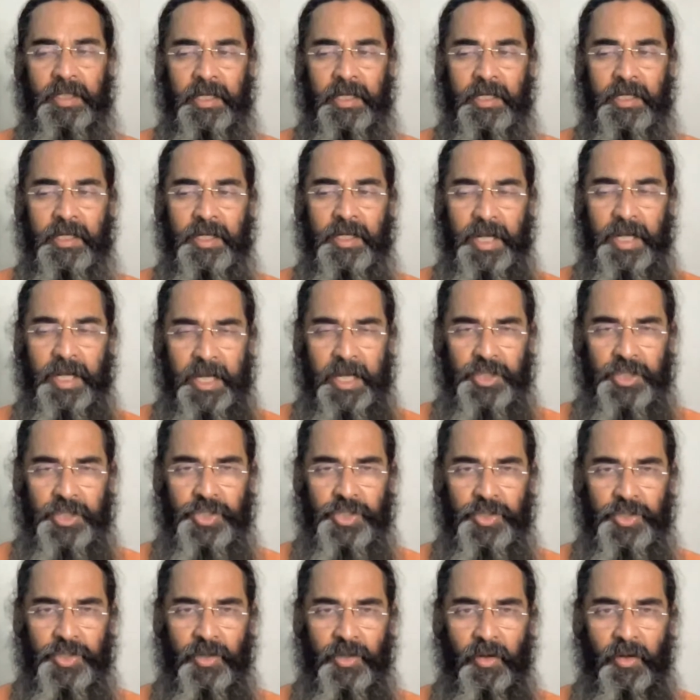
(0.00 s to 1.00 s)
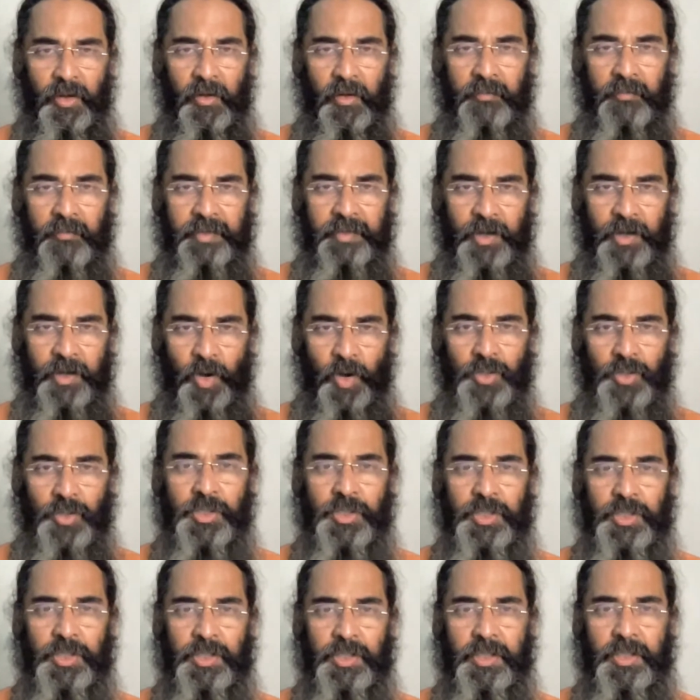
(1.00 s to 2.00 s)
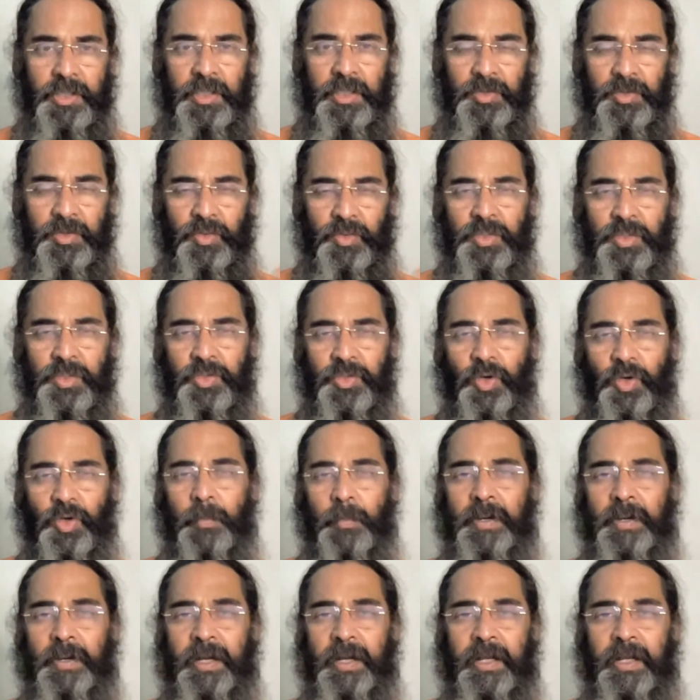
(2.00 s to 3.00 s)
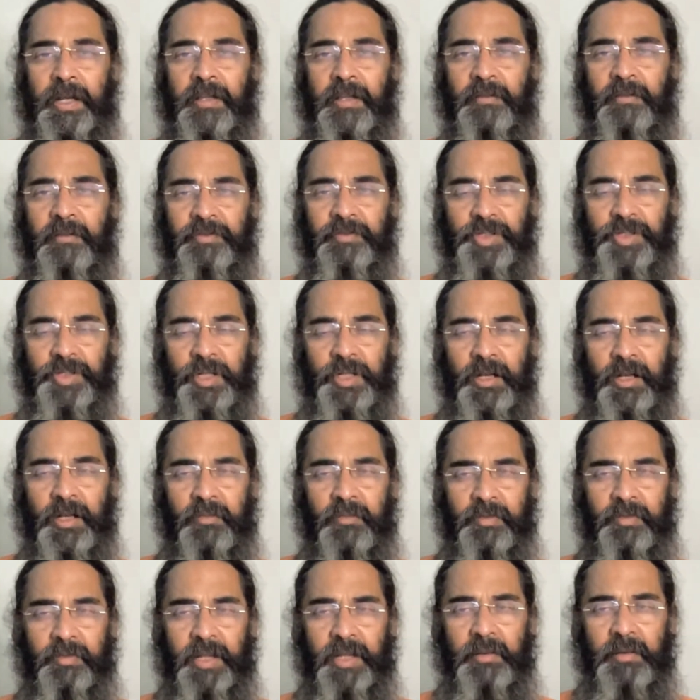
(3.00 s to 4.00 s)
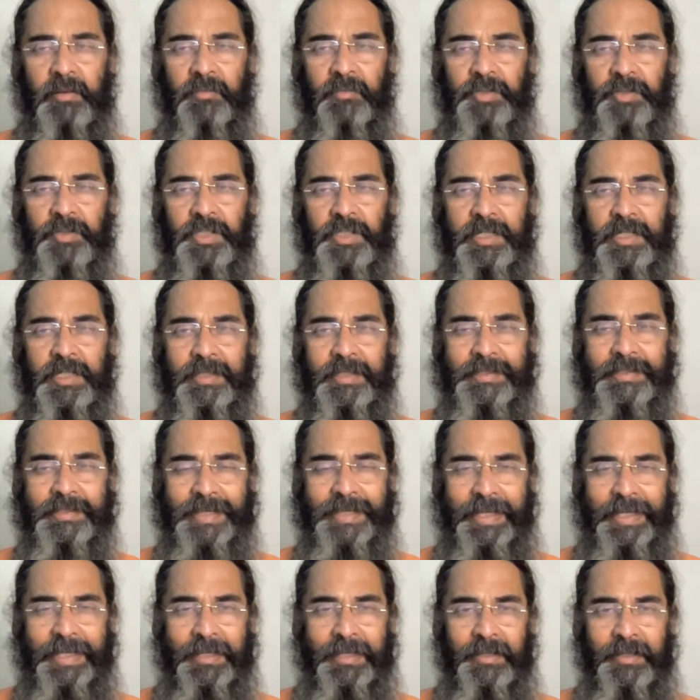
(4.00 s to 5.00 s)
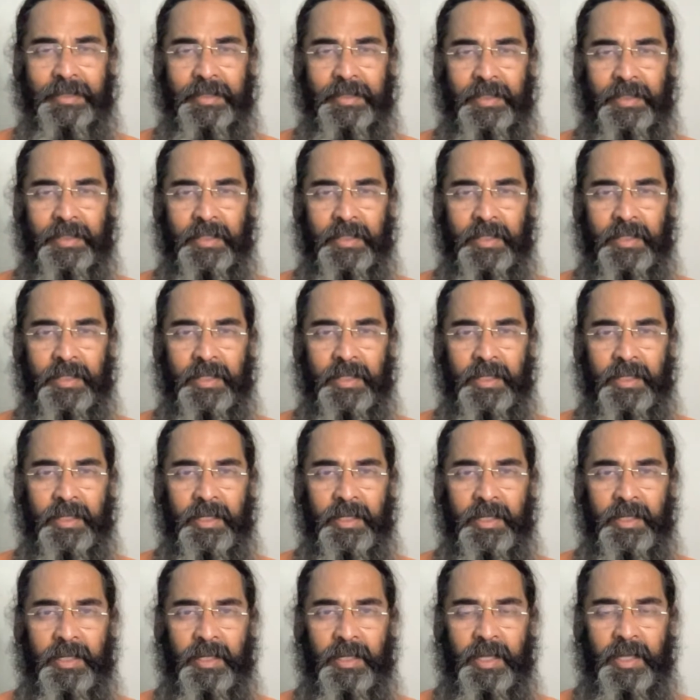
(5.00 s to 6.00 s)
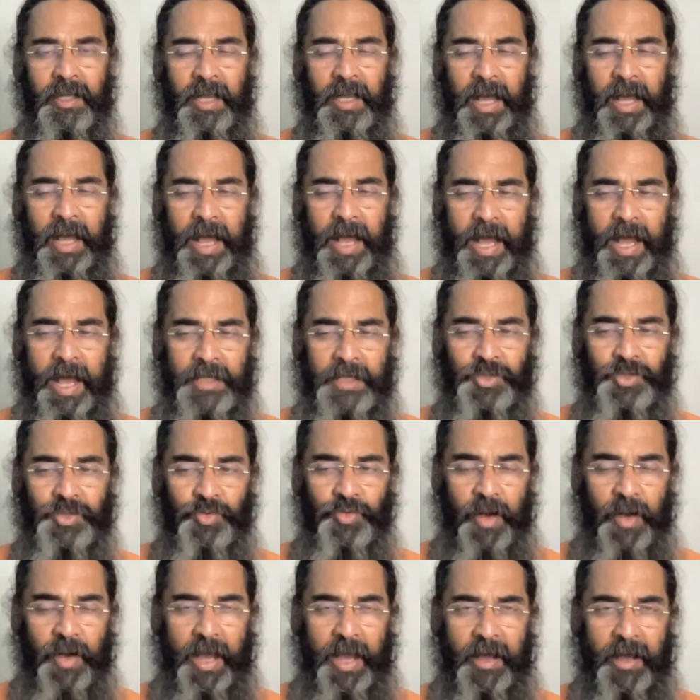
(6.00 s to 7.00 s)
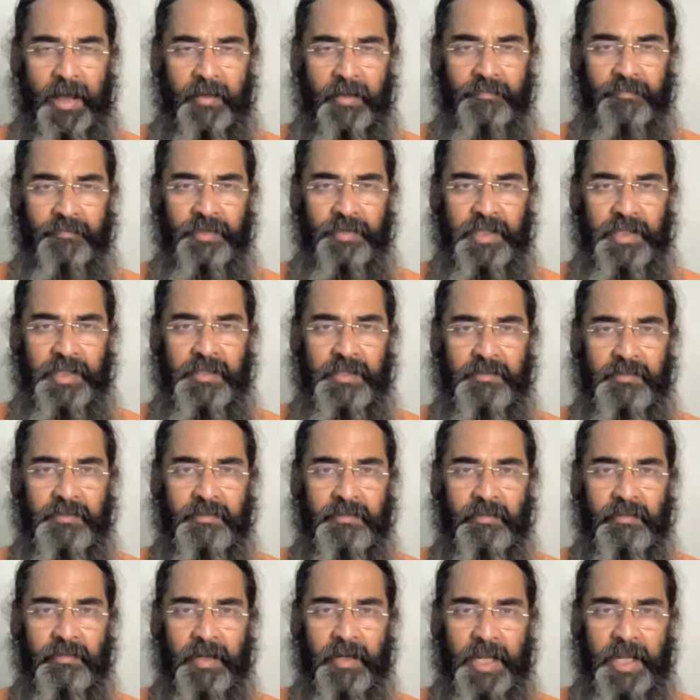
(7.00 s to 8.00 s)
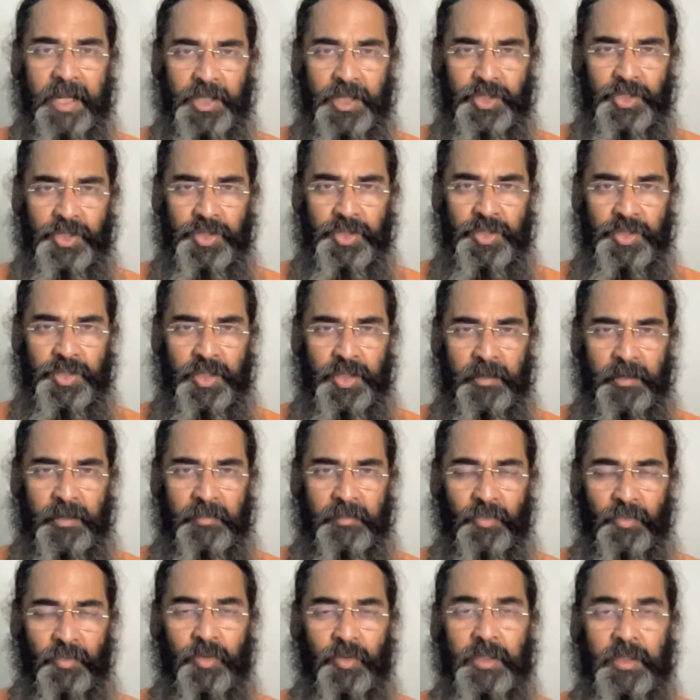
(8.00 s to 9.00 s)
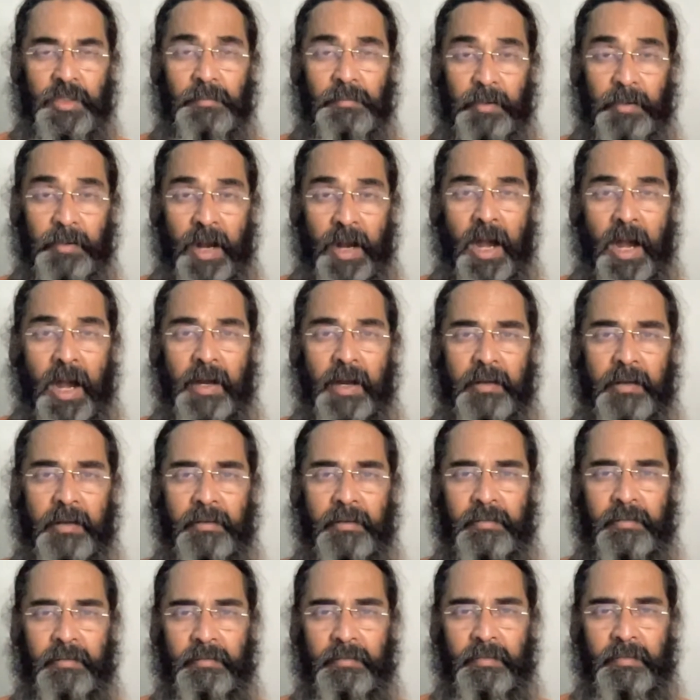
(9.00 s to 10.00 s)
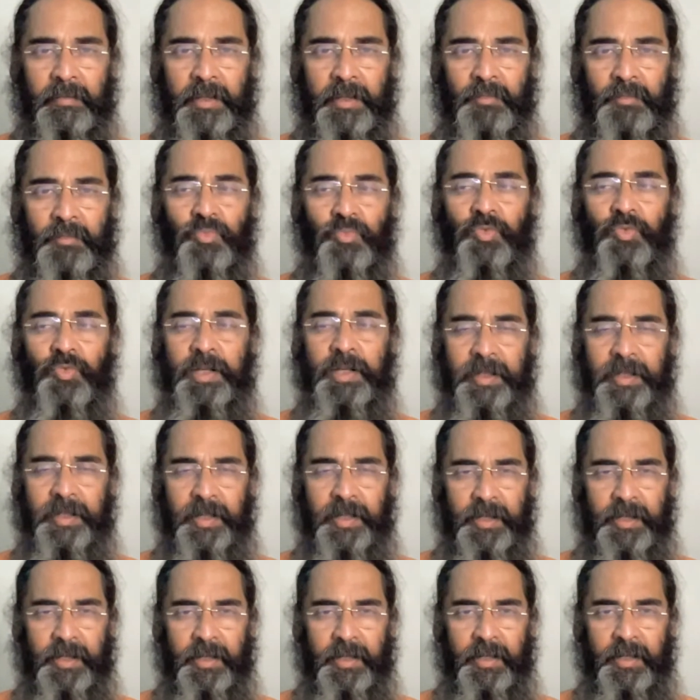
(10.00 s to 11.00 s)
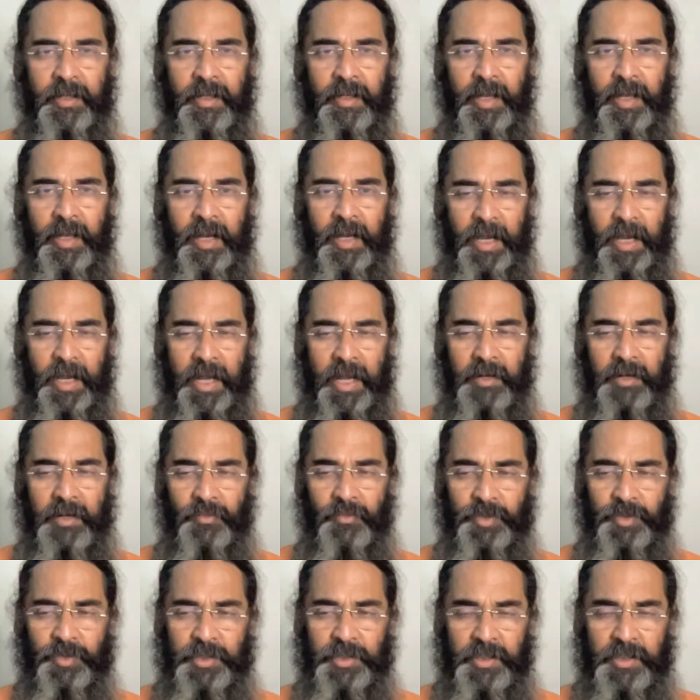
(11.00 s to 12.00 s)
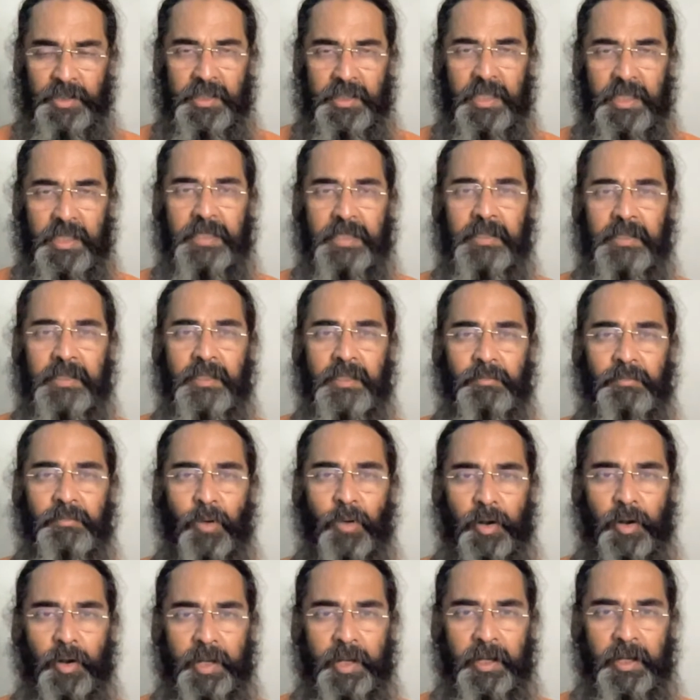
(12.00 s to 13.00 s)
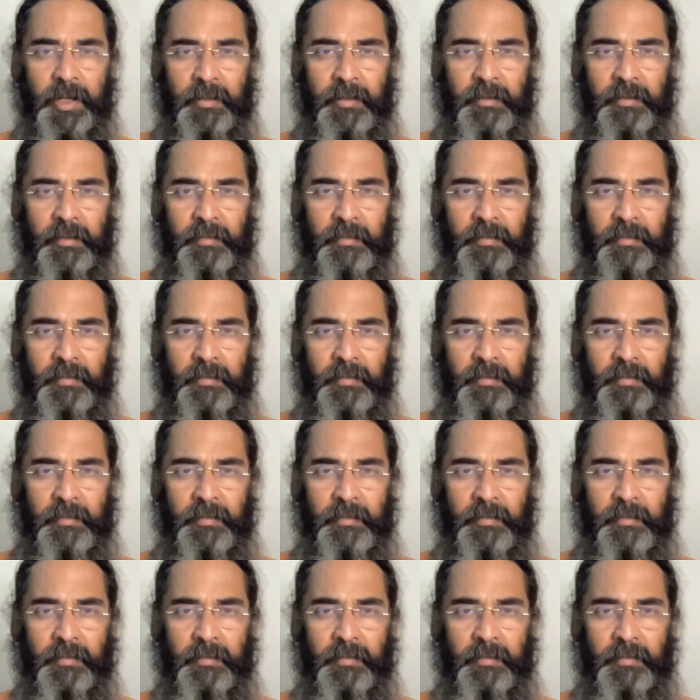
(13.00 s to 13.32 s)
the connection of the consciousness, which is operating in the physical frame or physical seat, has to have this relationship with prana, breathing, and which sustains this body.